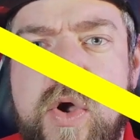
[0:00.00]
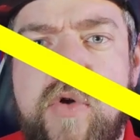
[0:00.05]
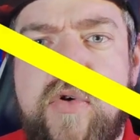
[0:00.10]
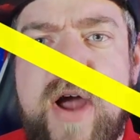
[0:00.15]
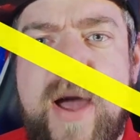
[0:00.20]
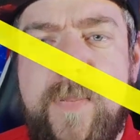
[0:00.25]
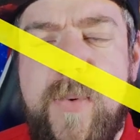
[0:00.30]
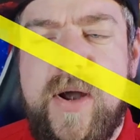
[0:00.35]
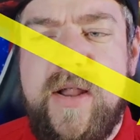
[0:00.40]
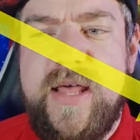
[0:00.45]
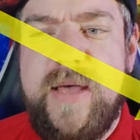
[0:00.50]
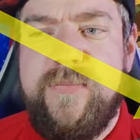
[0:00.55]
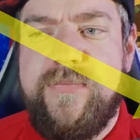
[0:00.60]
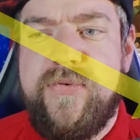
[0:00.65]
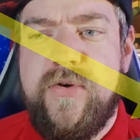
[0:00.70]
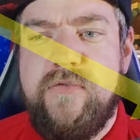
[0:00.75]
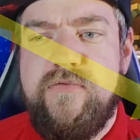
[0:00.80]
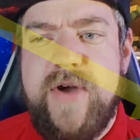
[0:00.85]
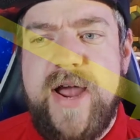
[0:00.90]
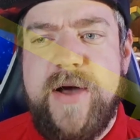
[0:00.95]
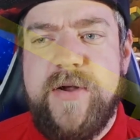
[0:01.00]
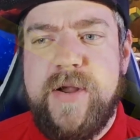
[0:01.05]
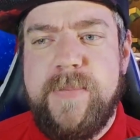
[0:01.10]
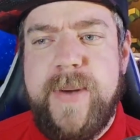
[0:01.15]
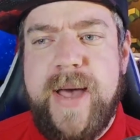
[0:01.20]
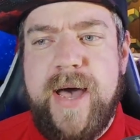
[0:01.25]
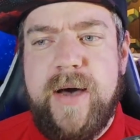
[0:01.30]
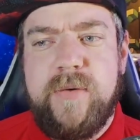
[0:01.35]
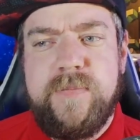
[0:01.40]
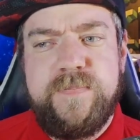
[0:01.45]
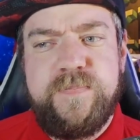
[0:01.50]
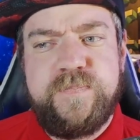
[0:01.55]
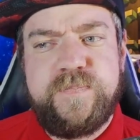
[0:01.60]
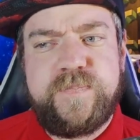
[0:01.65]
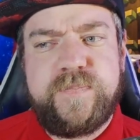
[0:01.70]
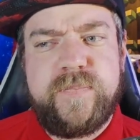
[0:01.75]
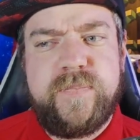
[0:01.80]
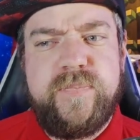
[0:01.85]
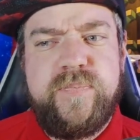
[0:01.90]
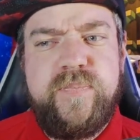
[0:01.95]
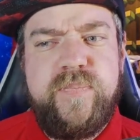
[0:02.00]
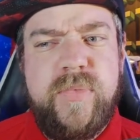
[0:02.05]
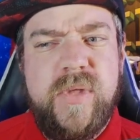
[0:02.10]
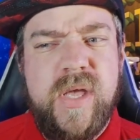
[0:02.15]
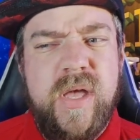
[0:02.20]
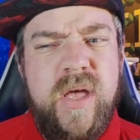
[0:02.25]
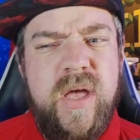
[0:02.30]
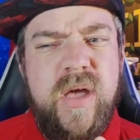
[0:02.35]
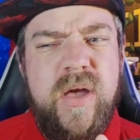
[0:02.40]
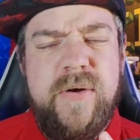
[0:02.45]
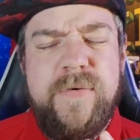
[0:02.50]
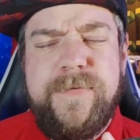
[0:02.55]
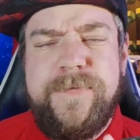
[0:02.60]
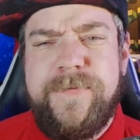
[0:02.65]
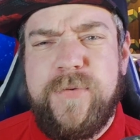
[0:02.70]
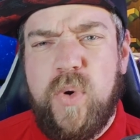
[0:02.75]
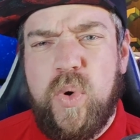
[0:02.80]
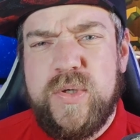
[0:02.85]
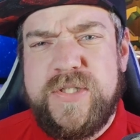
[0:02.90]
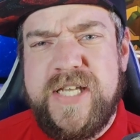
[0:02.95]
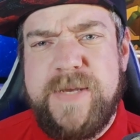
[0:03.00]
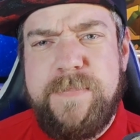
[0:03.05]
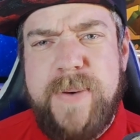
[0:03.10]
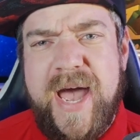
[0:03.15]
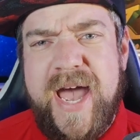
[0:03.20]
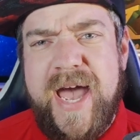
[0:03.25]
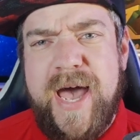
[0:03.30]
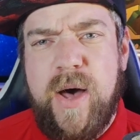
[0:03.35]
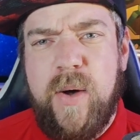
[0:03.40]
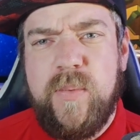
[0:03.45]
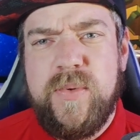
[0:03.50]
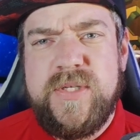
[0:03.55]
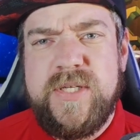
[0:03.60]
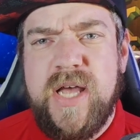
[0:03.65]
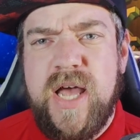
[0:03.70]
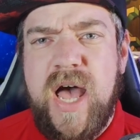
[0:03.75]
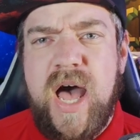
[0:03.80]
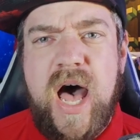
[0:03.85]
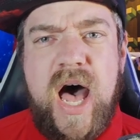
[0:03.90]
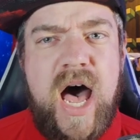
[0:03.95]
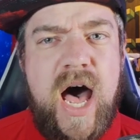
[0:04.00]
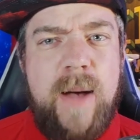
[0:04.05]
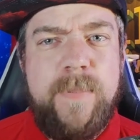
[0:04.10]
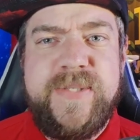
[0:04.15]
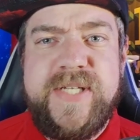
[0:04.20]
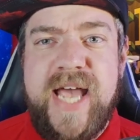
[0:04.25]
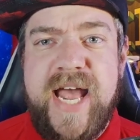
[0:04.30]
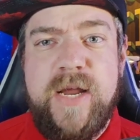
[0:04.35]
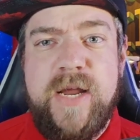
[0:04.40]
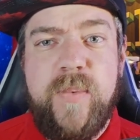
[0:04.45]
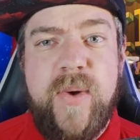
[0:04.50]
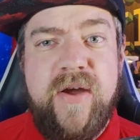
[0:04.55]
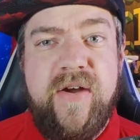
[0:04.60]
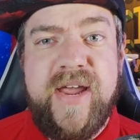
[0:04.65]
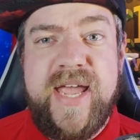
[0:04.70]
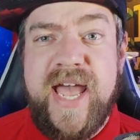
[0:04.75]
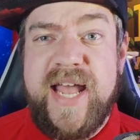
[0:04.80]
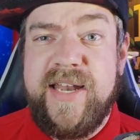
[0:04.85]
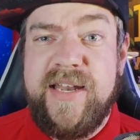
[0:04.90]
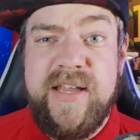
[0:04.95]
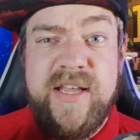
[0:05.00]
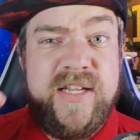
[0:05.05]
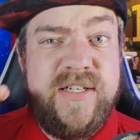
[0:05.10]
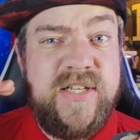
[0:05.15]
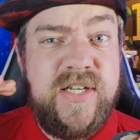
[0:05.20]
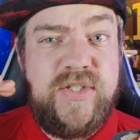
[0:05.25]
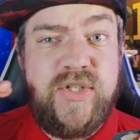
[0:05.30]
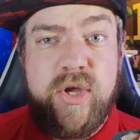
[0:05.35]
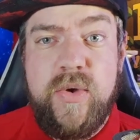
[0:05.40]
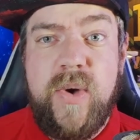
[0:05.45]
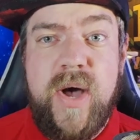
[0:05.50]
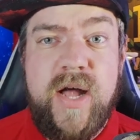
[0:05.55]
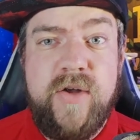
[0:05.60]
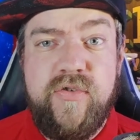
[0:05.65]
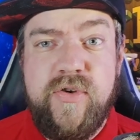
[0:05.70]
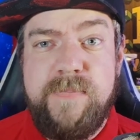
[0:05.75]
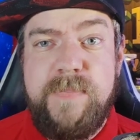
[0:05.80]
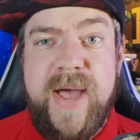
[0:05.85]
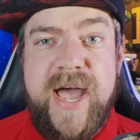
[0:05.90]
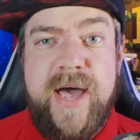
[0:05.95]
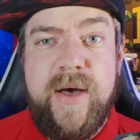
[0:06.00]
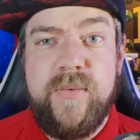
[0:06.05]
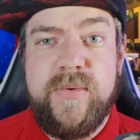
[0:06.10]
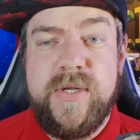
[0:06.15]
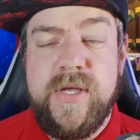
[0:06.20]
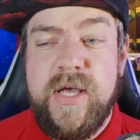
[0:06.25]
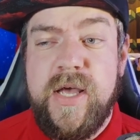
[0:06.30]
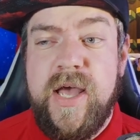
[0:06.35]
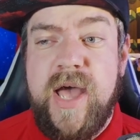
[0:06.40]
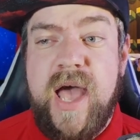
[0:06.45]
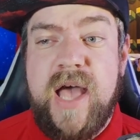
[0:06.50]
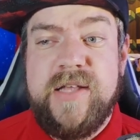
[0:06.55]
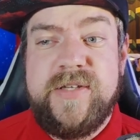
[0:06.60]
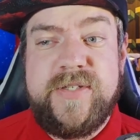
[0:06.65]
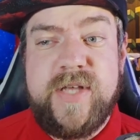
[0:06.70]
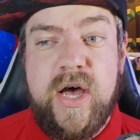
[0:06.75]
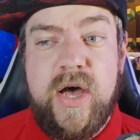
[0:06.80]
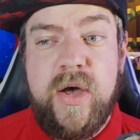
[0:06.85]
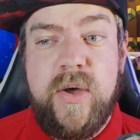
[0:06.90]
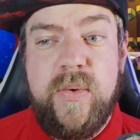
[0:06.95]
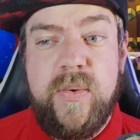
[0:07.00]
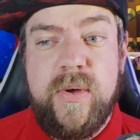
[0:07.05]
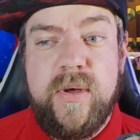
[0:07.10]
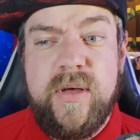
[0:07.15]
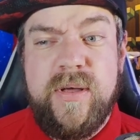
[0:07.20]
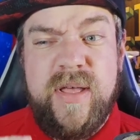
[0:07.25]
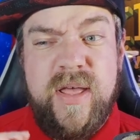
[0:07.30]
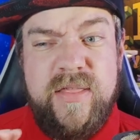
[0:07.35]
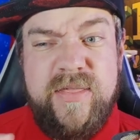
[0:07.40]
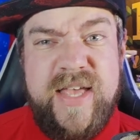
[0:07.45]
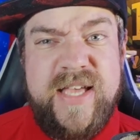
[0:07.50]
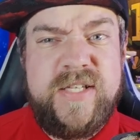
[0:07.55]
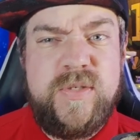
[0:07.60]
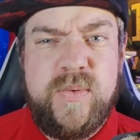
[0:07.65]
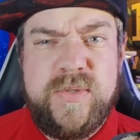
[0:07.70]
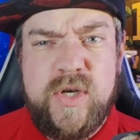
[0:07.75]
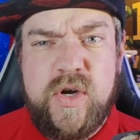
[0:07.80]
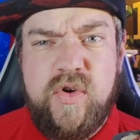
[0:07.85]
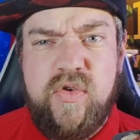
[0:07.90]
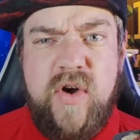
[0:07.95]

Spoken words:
can grab one of them for around about £40 up to anywhere again to £200. So this was a